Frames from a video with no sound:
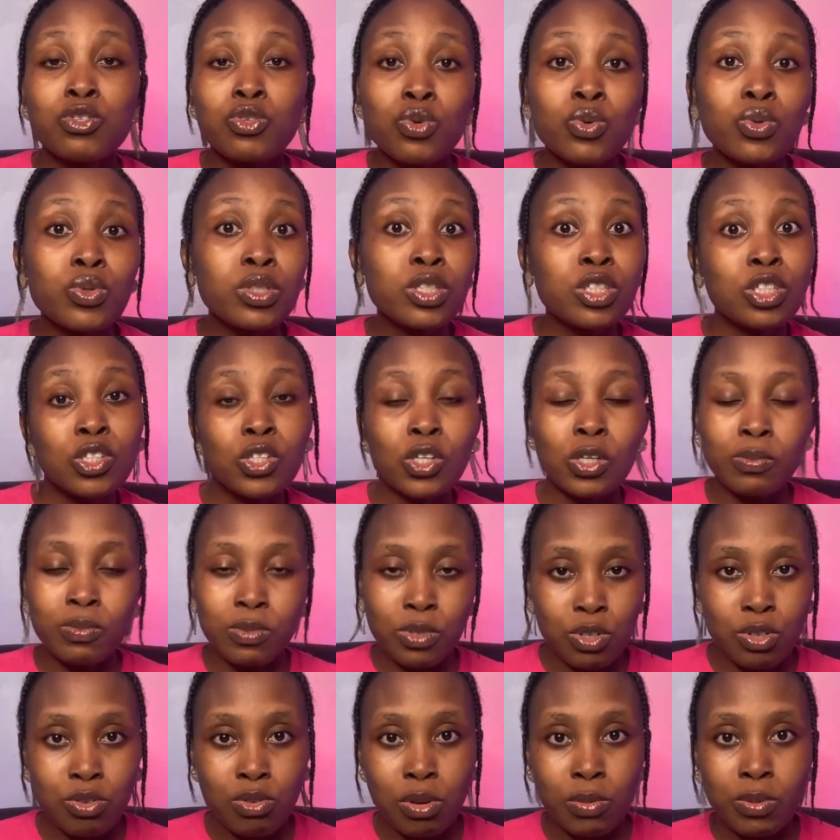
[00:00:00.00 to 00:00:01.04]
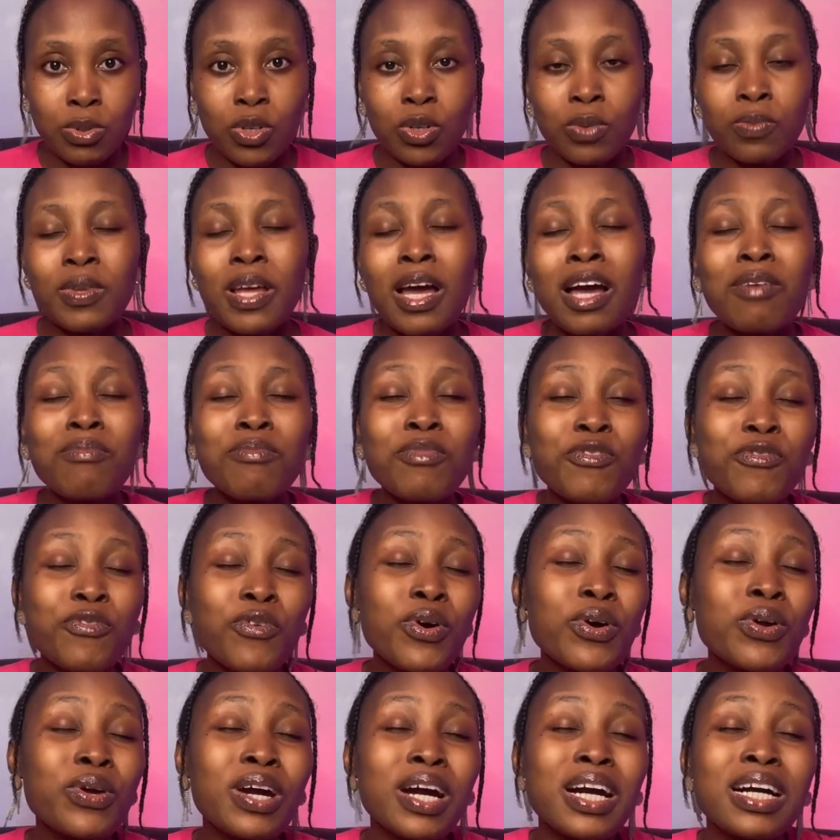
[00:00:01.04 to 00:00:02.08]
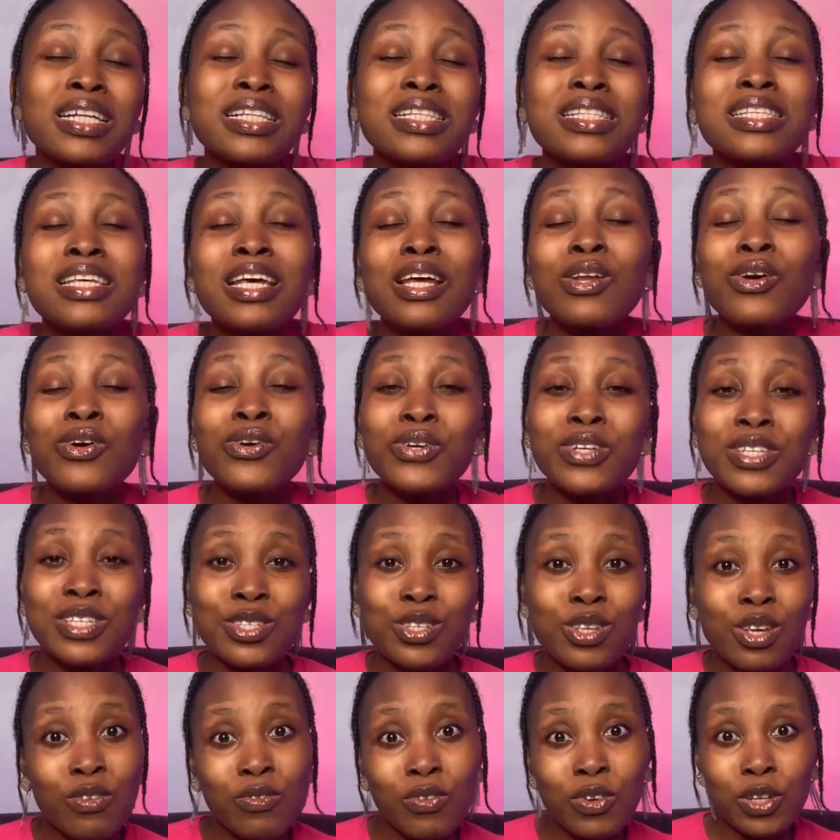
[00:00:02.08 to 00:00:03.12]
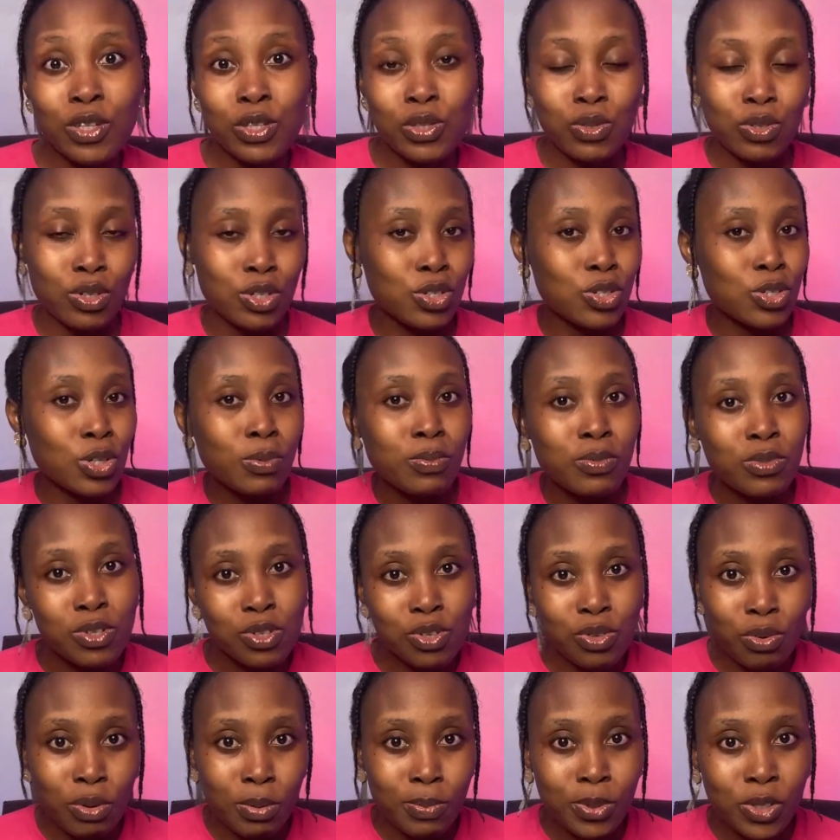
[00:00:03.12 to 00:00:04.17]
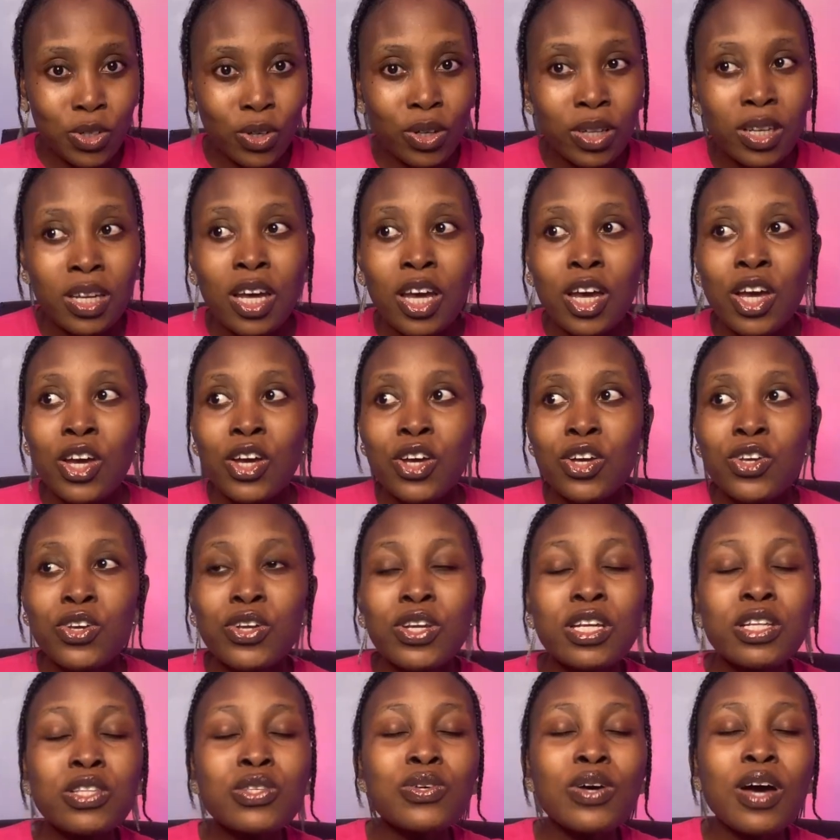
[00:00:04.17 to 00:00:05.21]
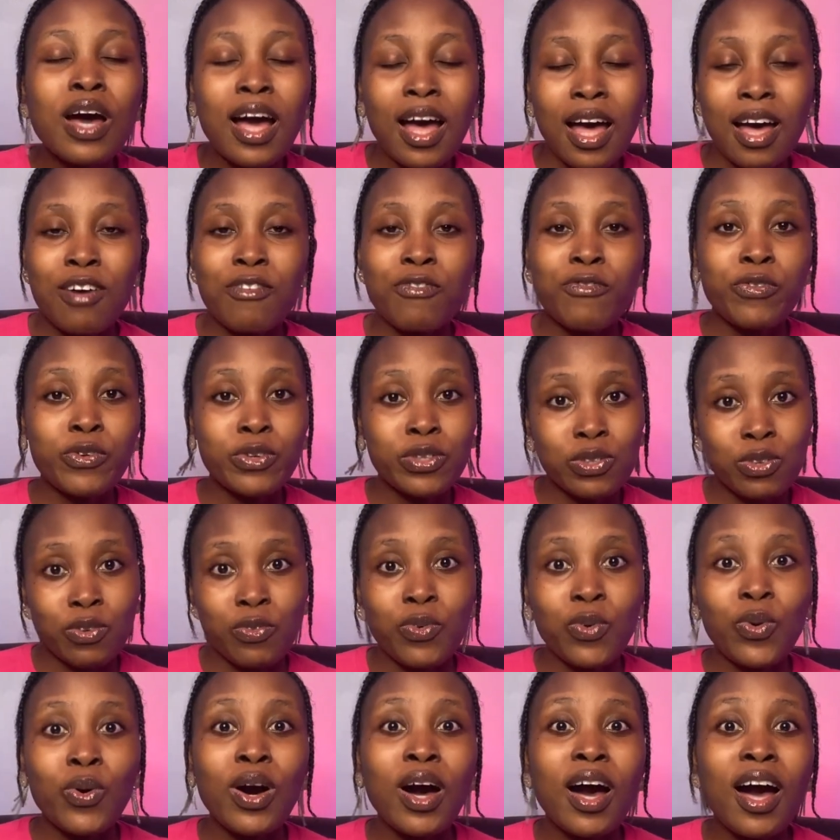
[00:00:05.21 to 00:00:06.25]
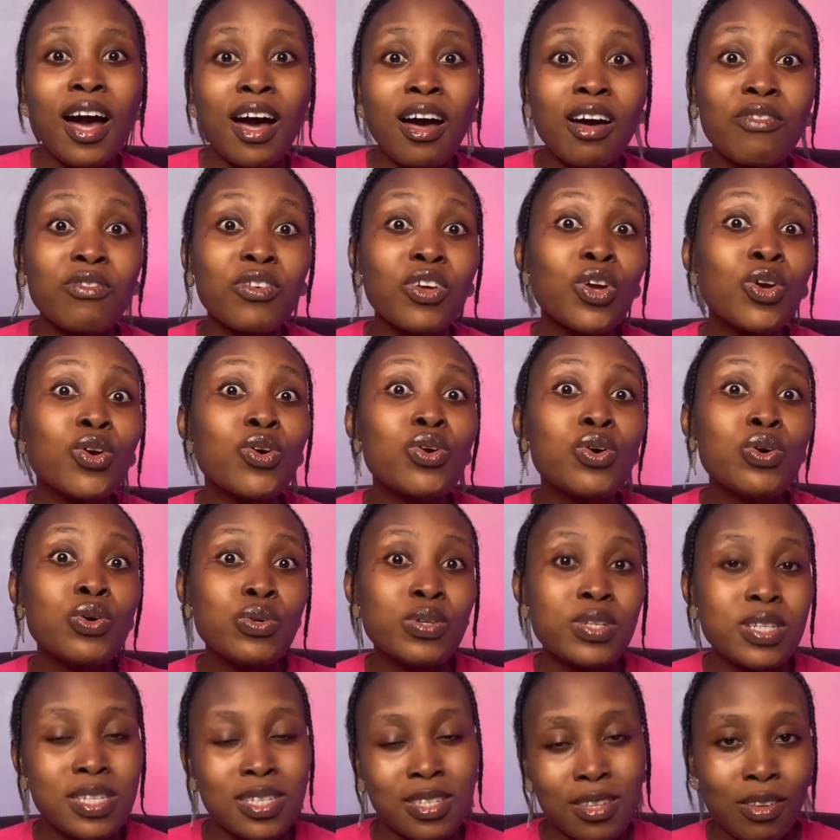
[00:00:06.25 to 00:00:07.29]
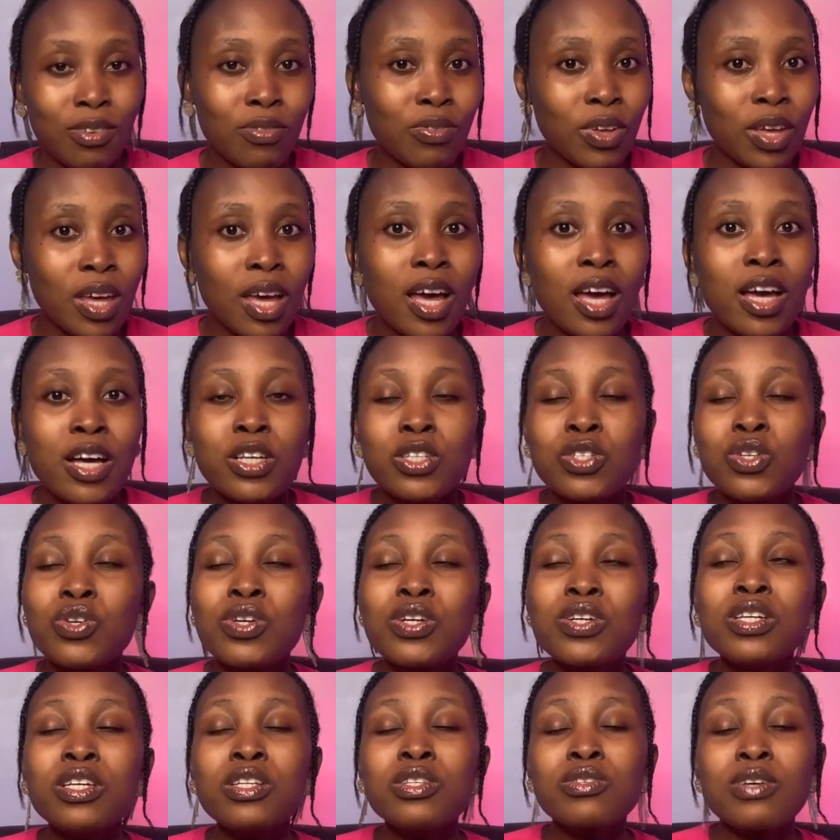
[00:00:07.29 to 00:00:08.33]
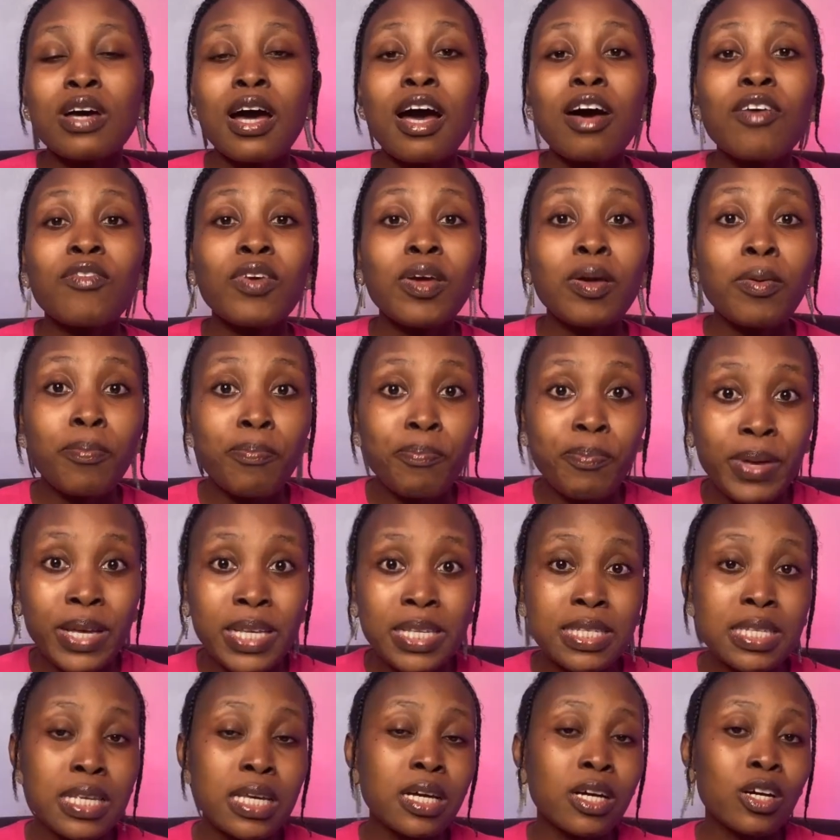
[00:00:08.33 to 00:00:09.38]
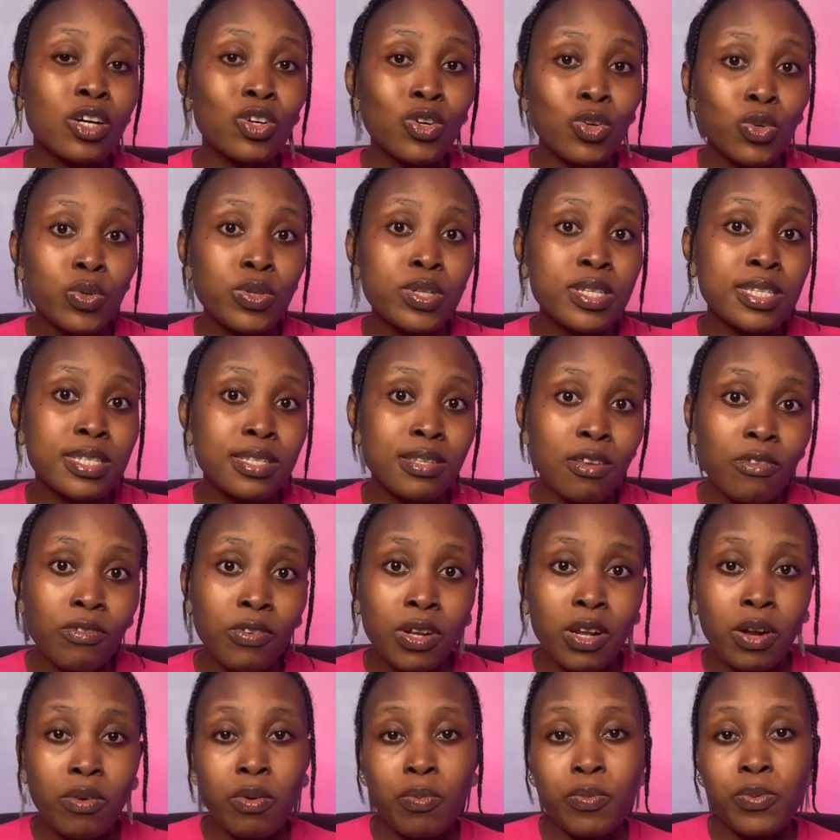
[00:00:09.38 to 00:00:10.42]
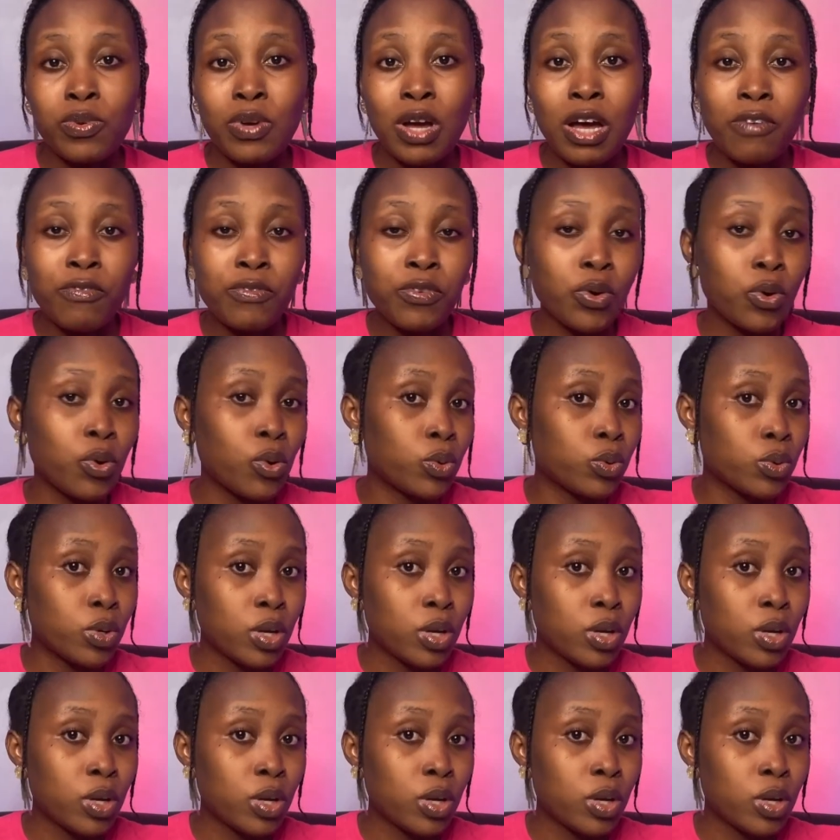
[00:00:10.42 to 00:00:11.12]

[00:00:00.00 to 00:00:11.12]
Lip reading: the job description. And before you can tailor your CV to the job description, you need to first of all have a good CV. So you need to have a basic good CV that you have your